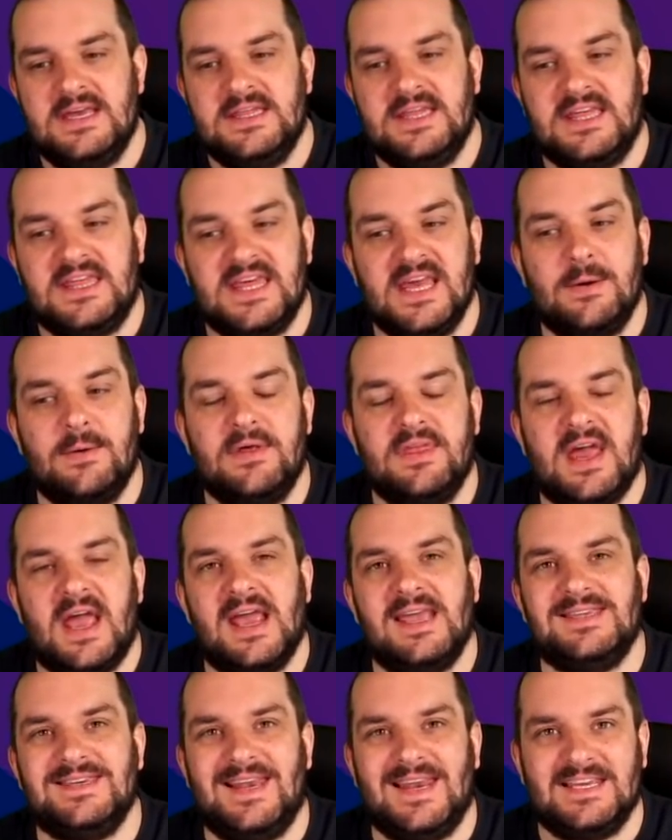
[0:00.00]
The thing with
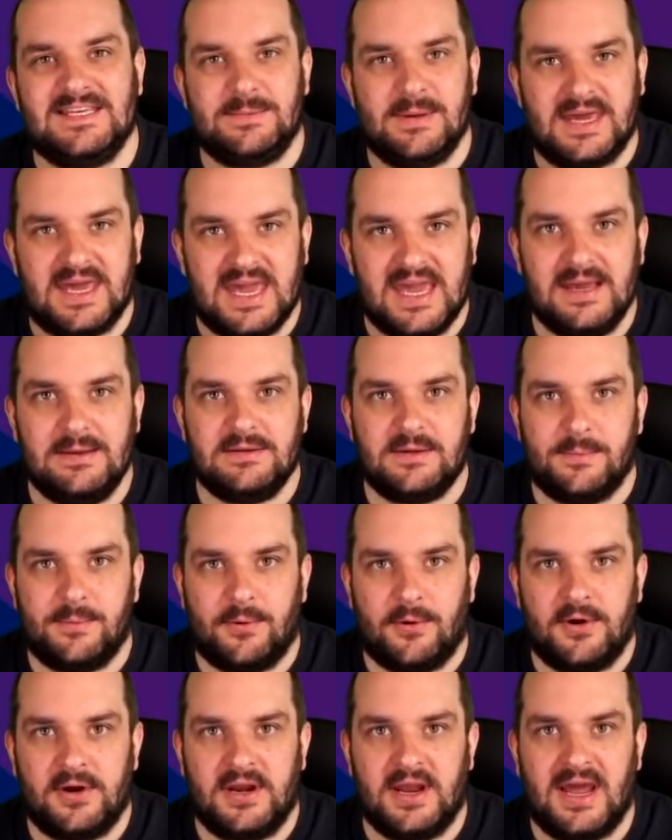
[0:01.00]
that is it lets me keep De
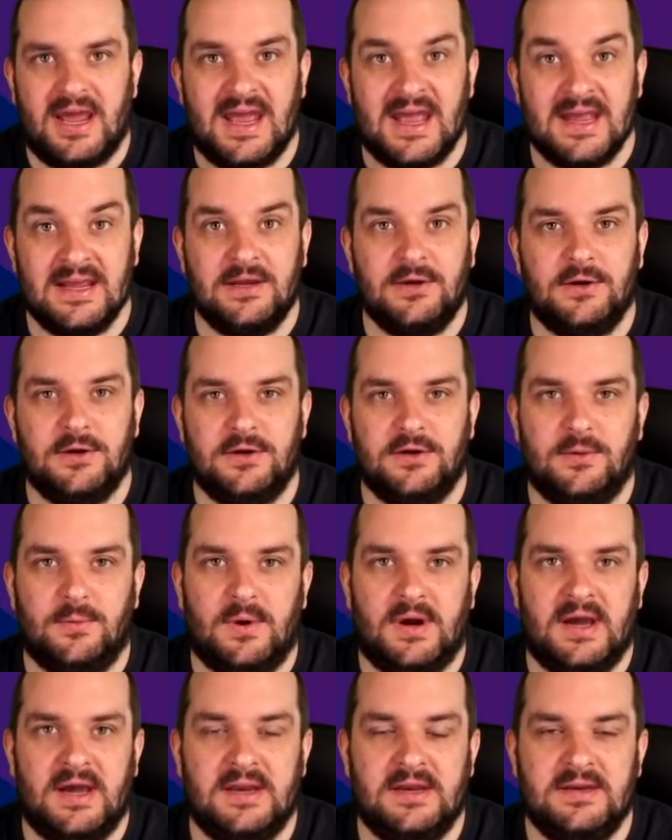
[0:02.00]
Bruyne and
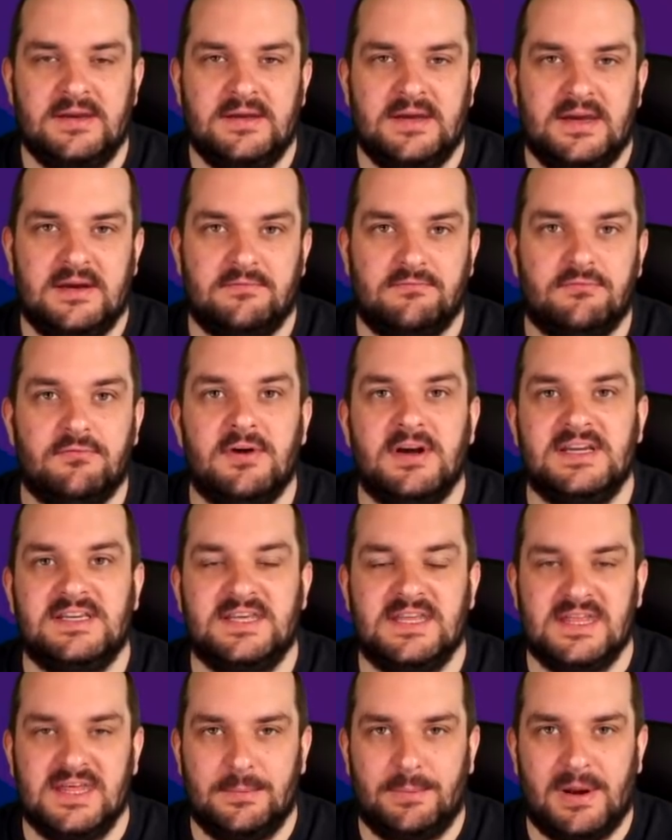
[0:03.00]
Gundogan and risk
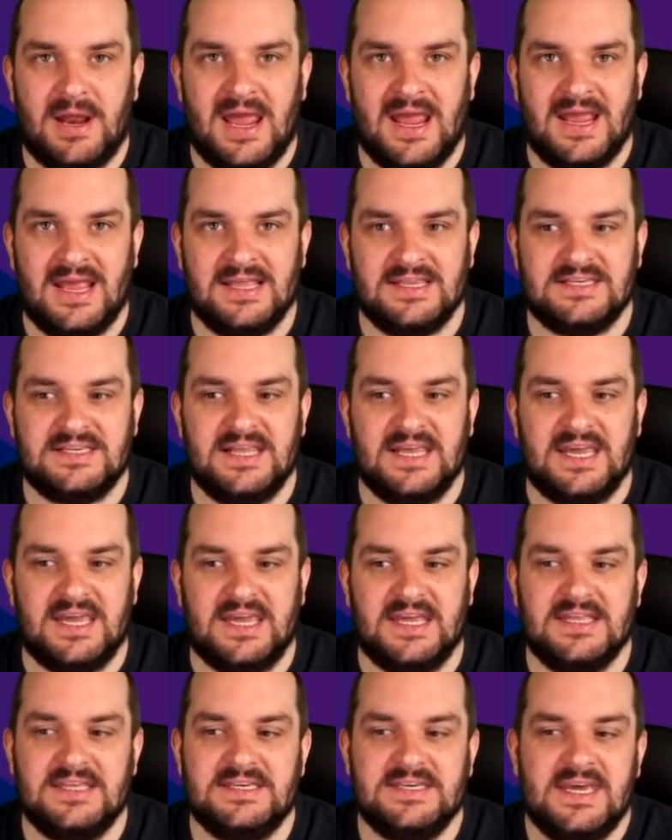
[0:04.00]
that they play against
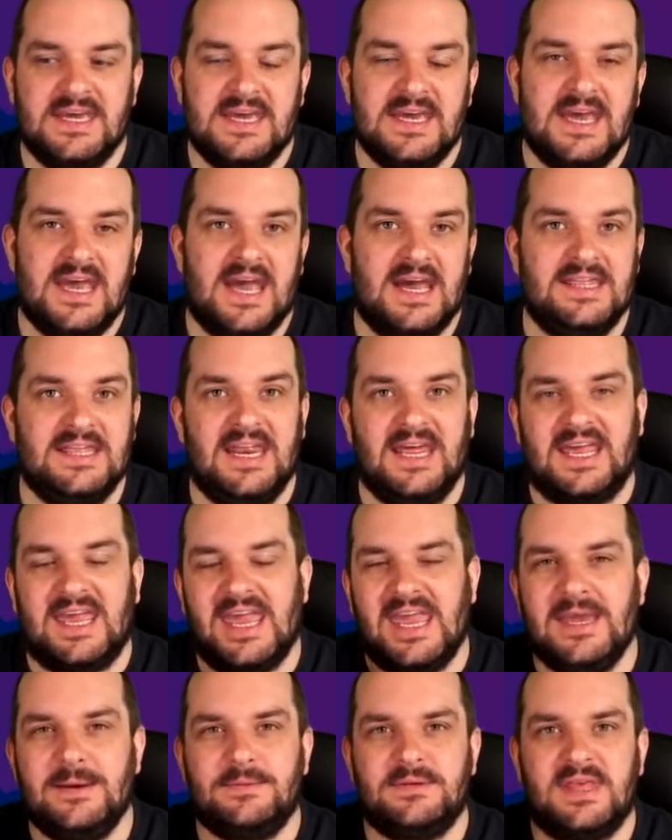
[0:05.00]
Leeds, and then it
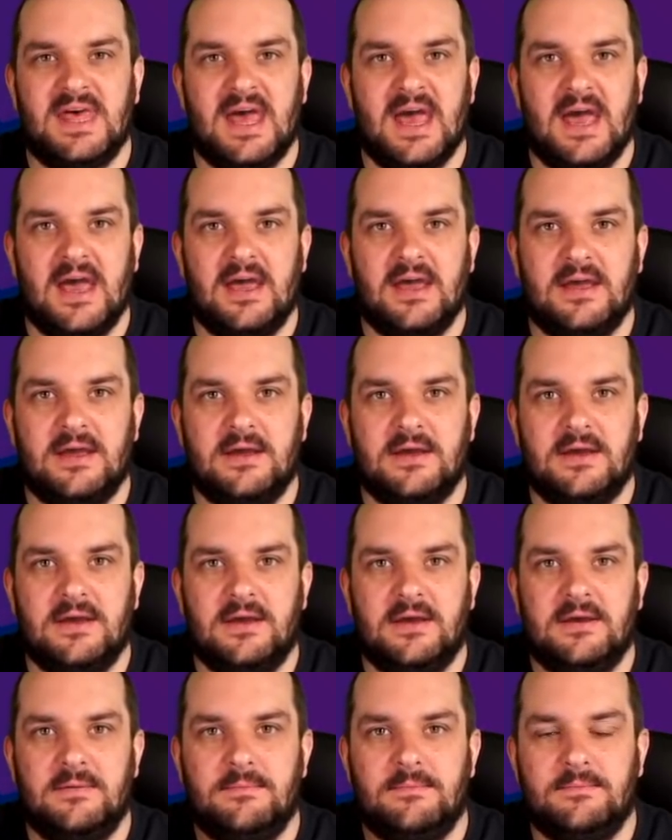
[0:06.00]
keeps that
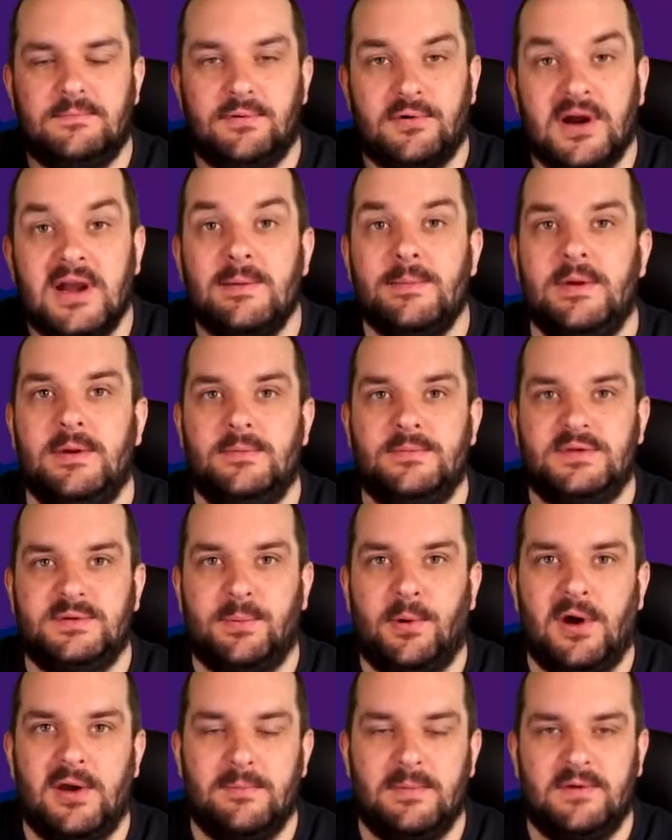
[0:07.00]
premium
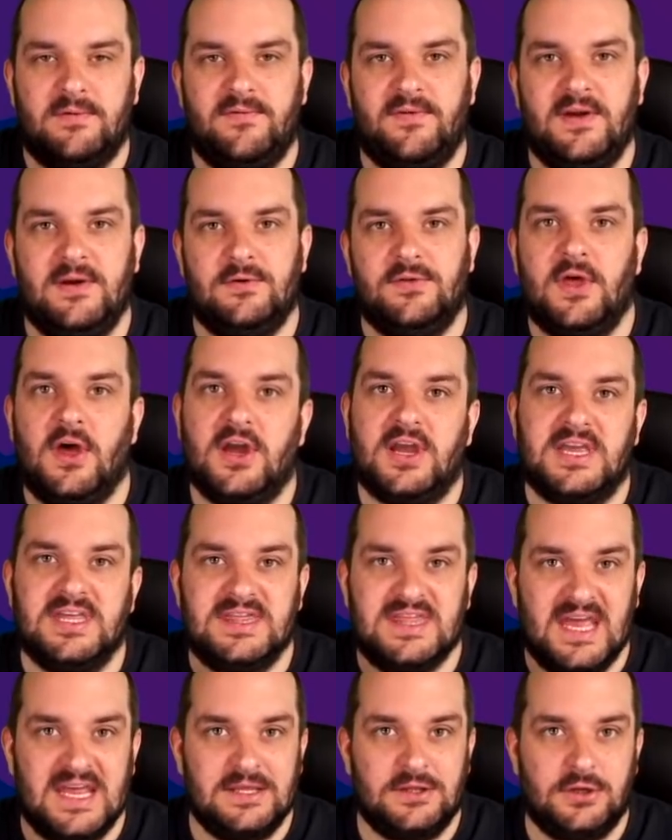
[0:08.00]
spot in midfield that I
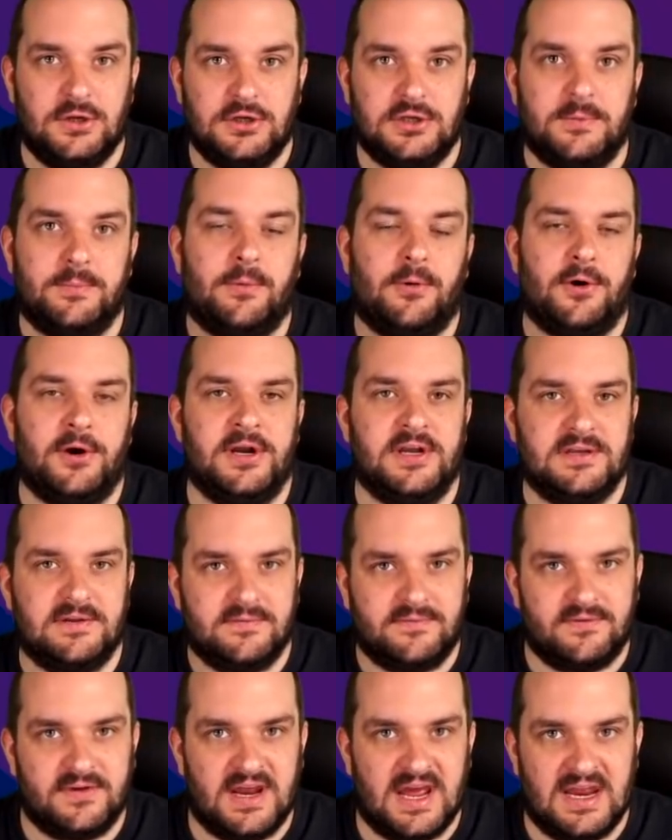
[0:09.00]
could then do De Bruyne to
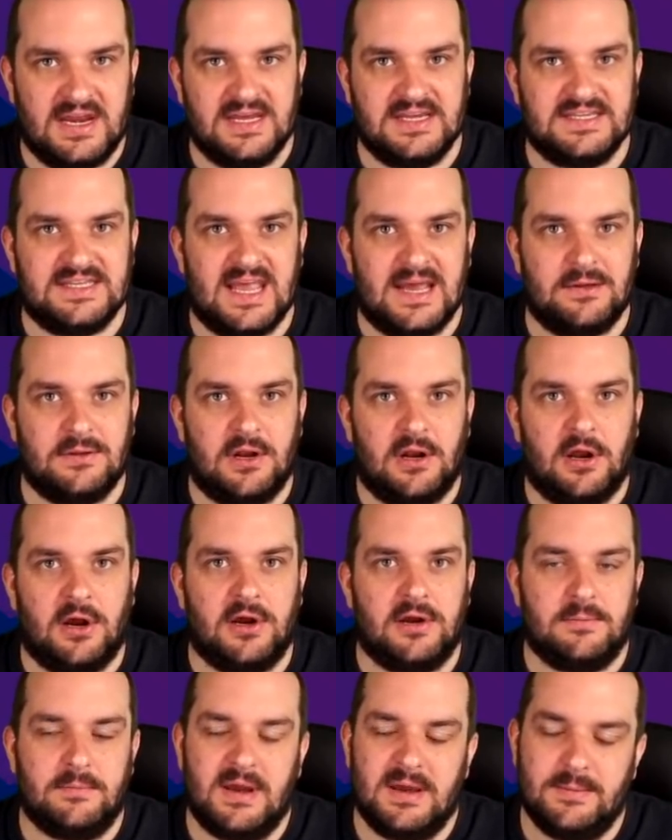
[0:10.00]
Fernandes down the
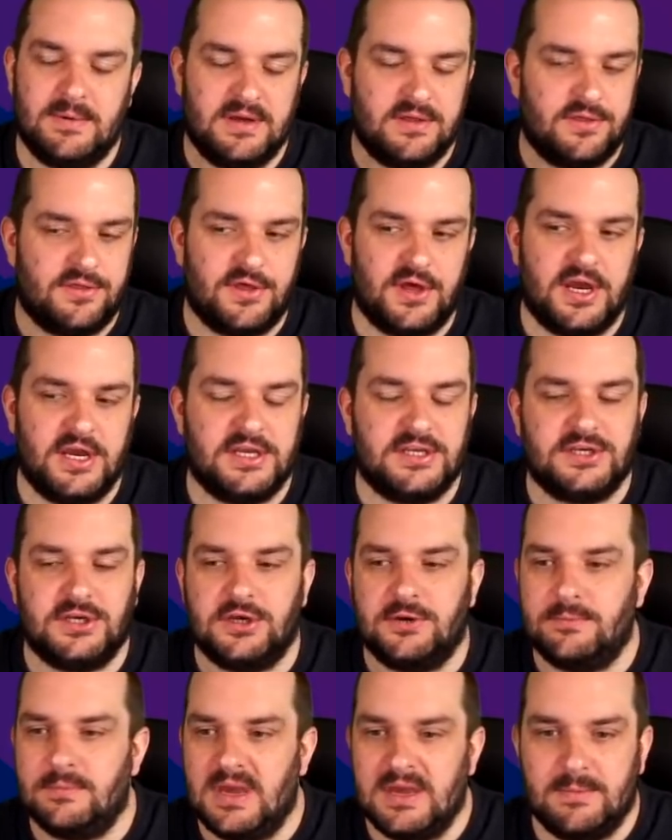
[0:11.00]
line, maybe in
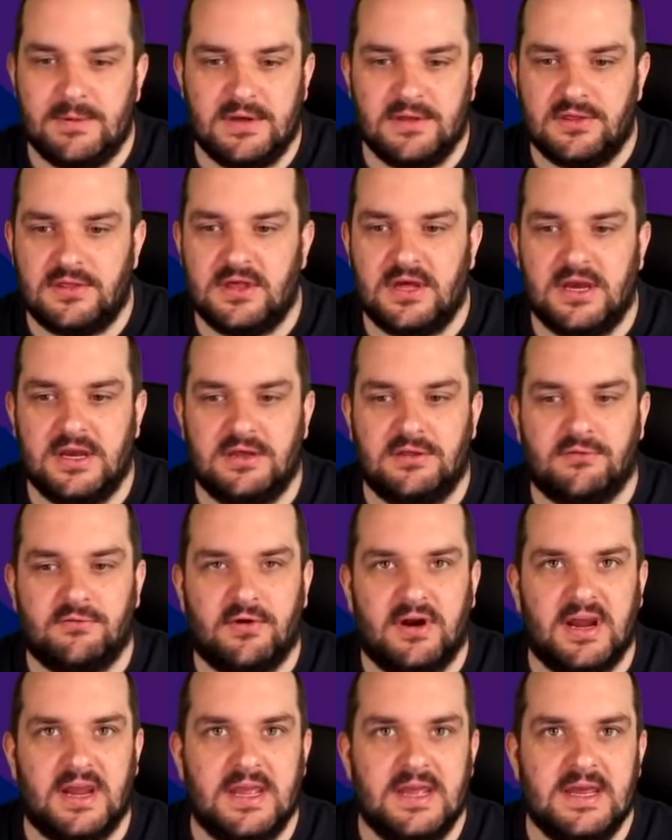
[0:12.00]
32, maybe in 33,